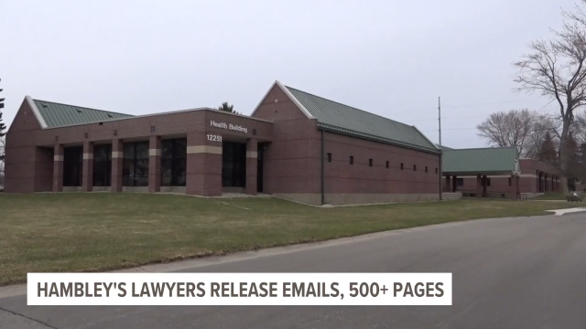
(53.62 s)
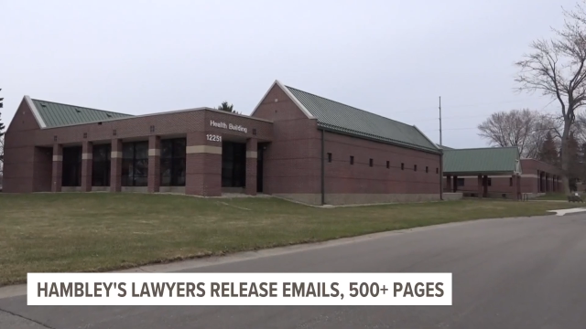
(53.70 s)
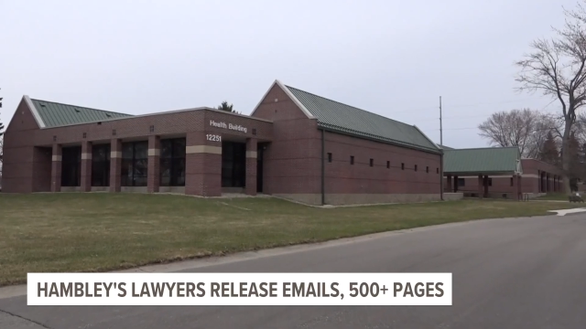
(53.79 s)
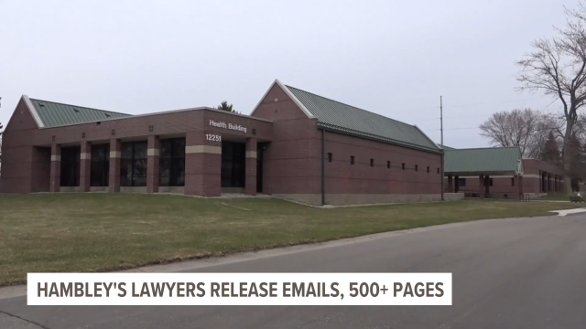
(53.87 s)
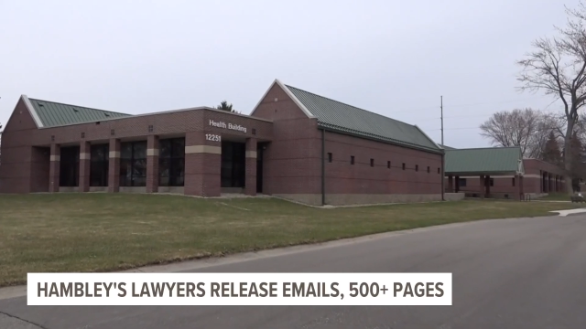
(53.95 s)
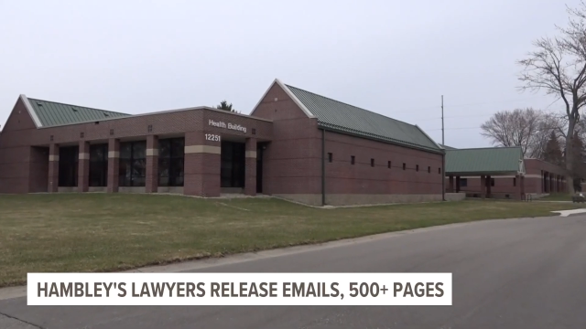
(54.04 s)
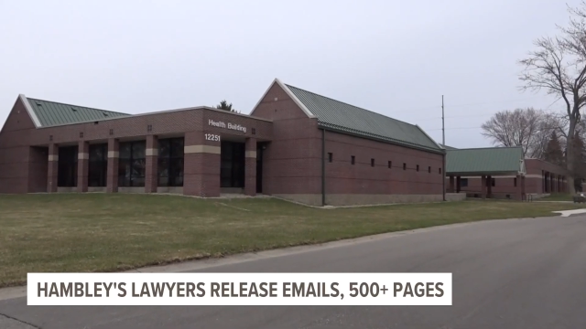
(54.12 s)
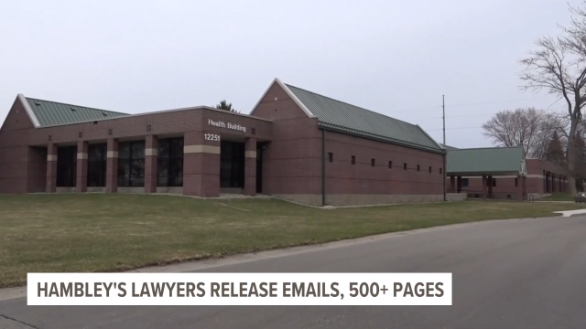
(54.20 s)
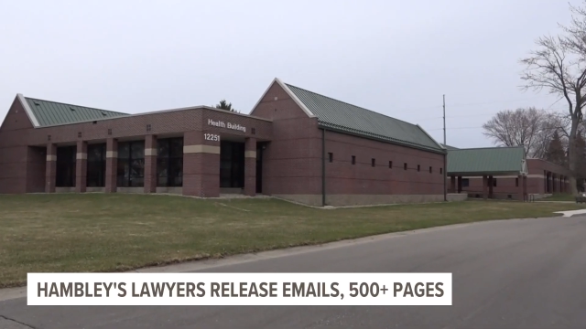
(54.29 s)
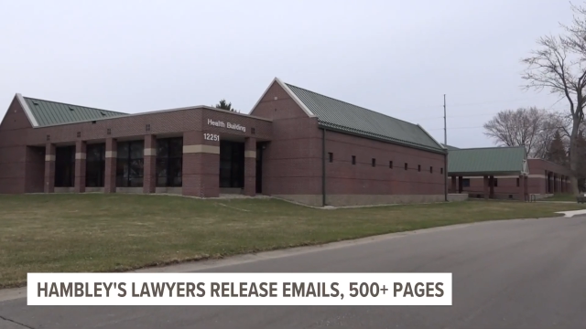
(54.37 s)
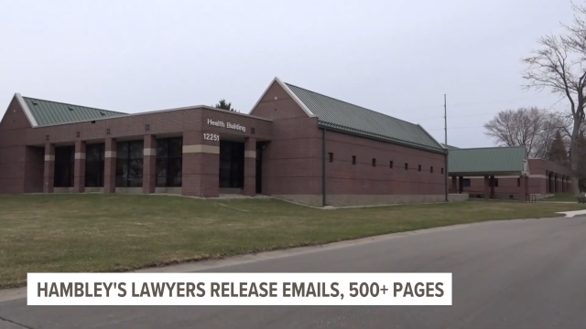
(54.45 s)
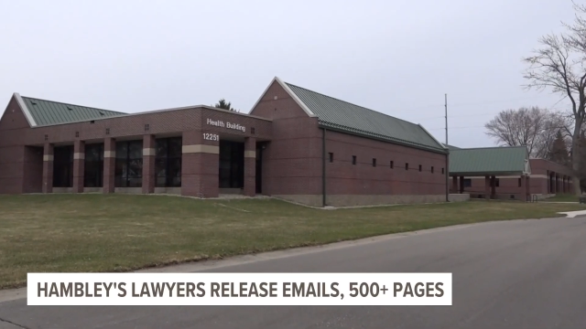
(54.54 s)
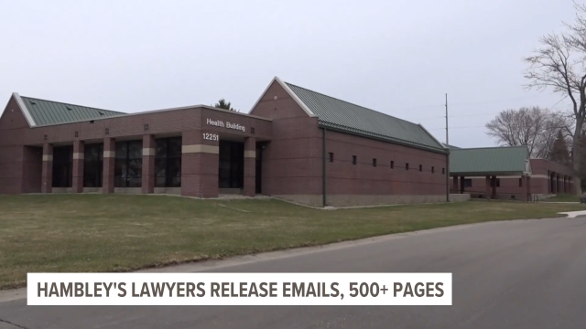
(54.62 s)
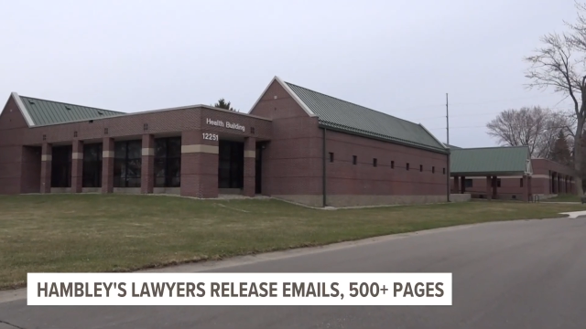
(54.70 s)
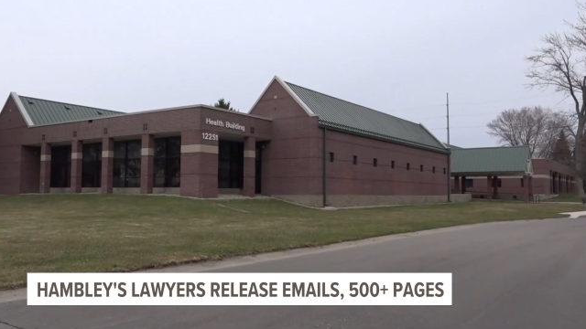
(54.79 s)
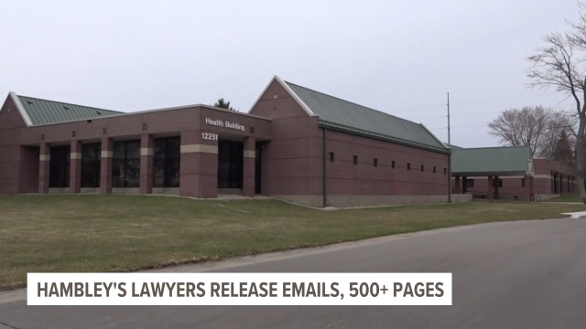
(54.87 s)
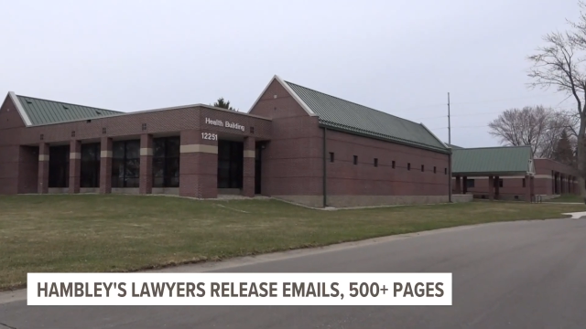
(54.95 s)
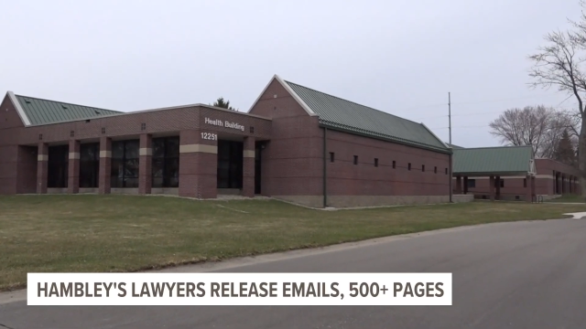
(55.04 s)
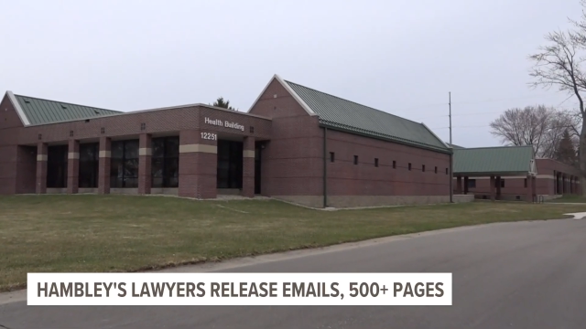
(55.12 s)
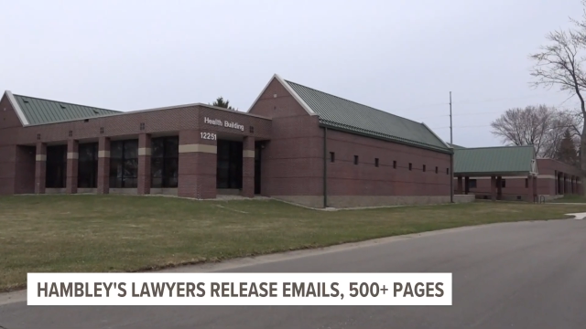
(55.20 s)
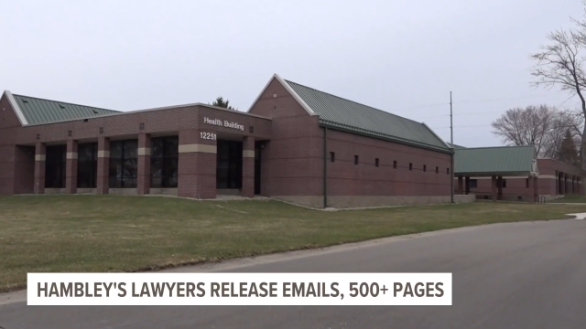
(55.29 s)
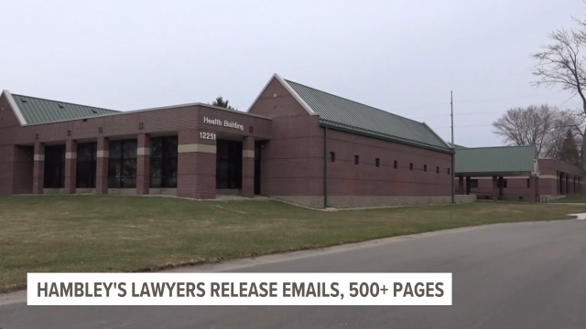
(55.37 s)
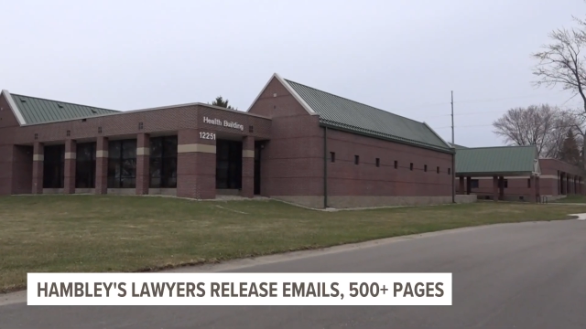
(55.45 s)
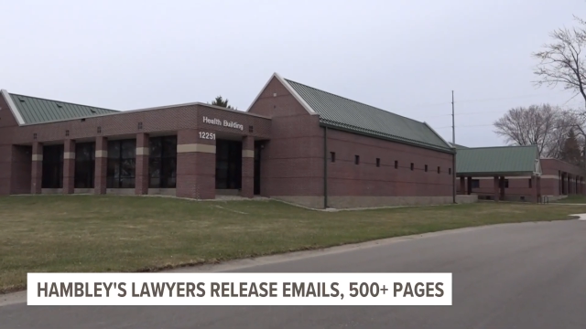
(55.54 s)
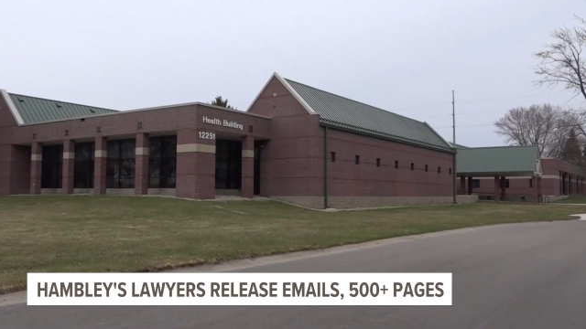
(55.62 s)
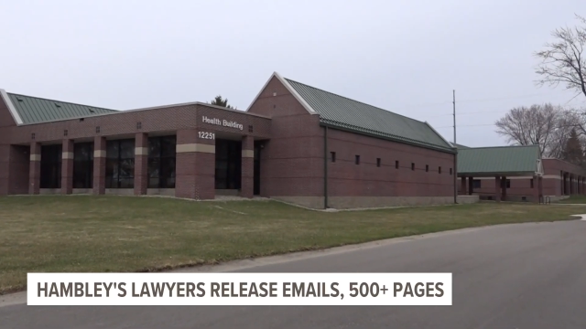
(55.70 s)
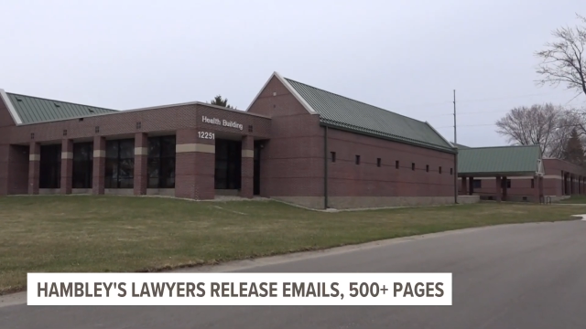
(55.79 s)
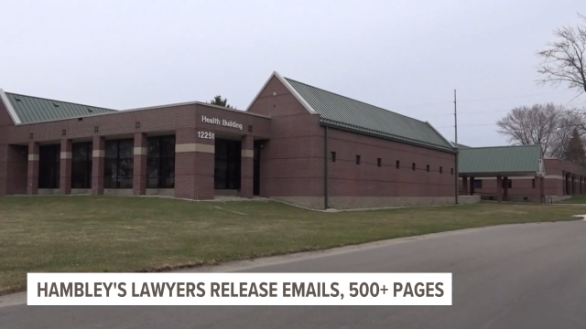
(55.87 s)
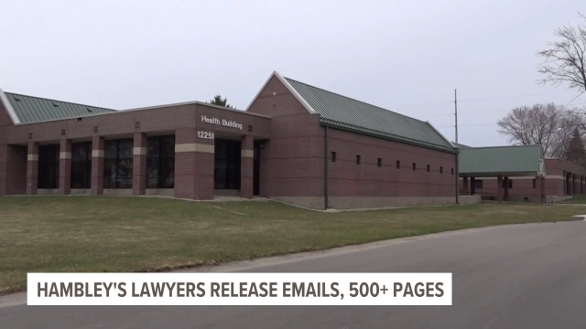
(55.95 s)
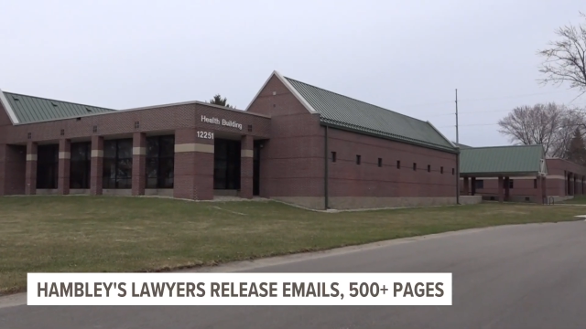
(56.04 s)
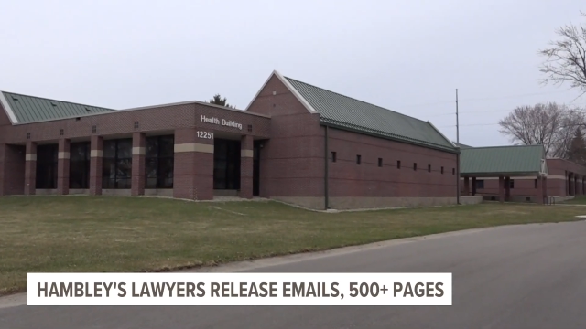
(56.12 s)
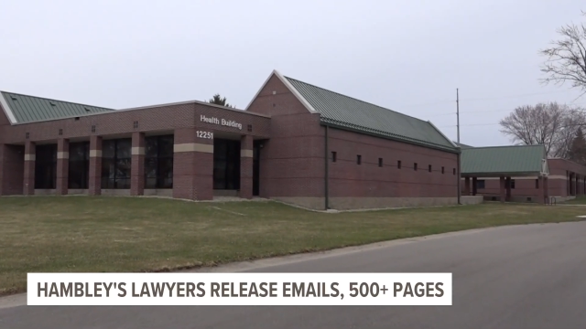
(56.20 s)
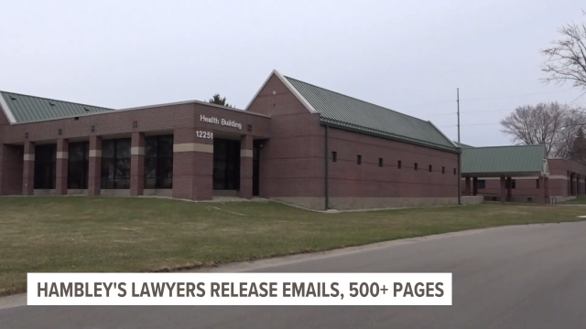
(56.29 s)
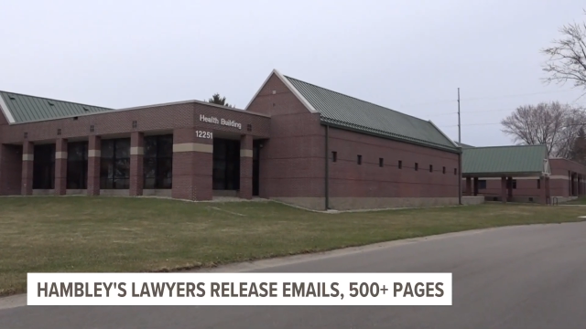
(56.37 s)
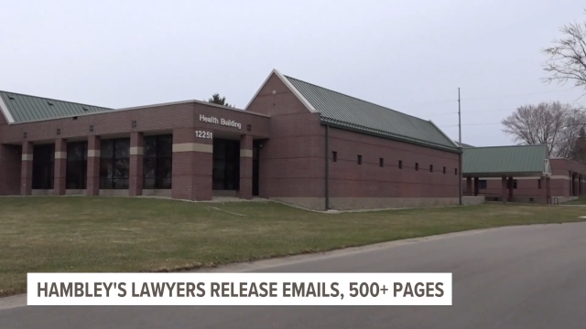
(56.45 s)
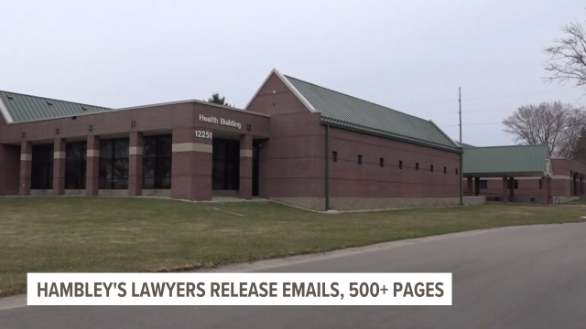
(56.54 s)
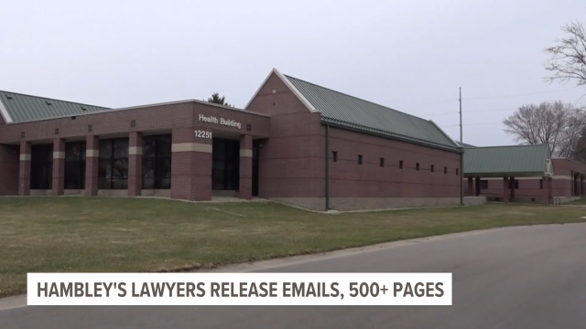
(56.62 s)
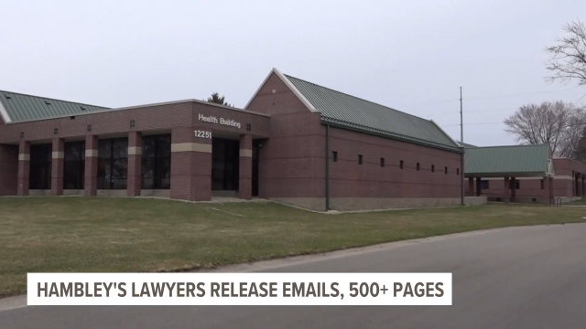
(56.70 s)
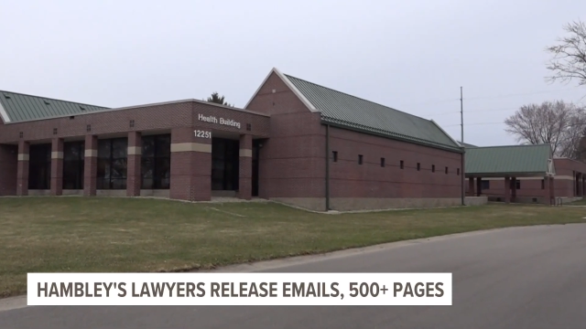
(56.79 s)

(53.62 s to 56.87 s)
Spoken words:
Nobody's mouth can be seen.